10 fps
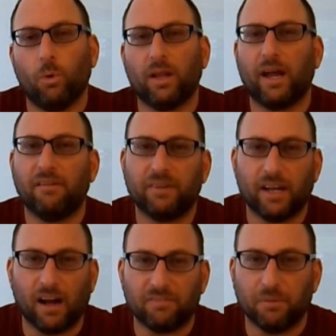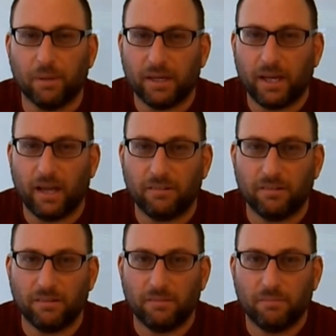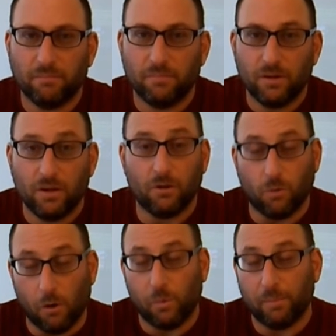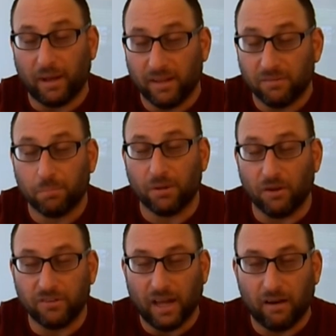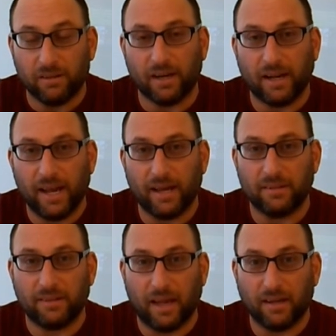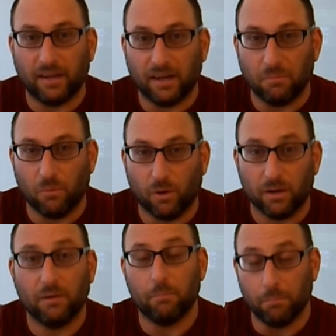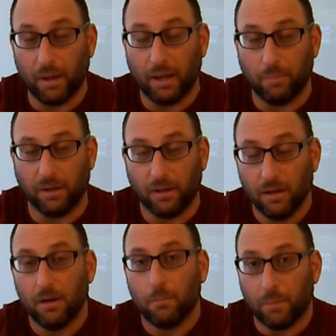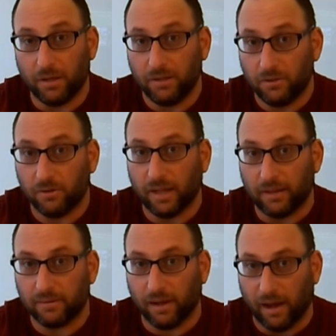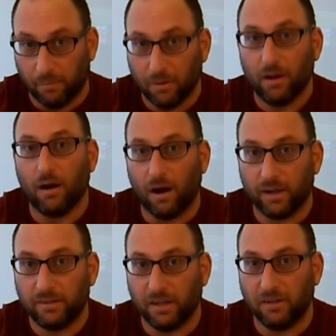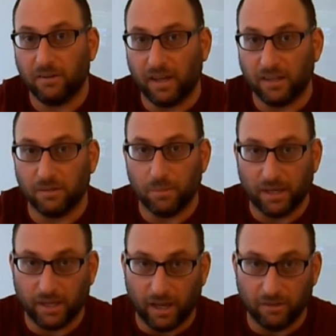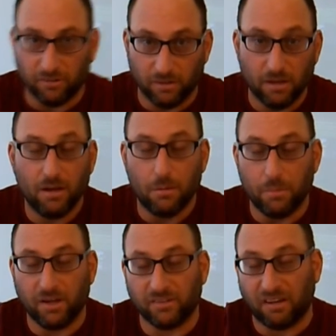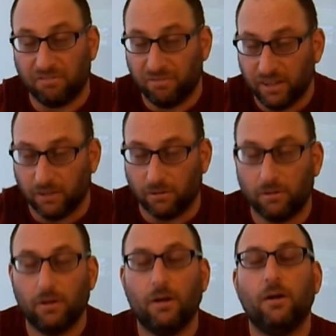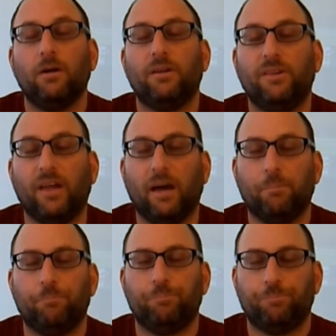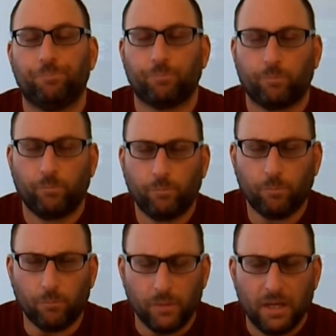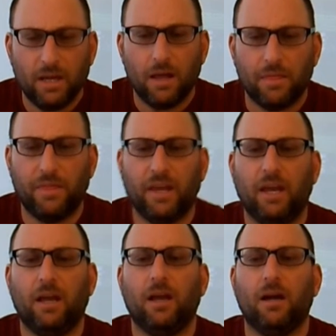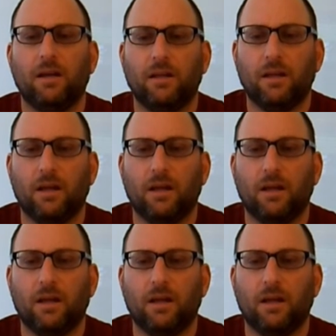Will I ever get off the medication? Well, when my liver blows out and I can't take it anymore, maybe. But until that time, I'll continue taking the medication because I feel that the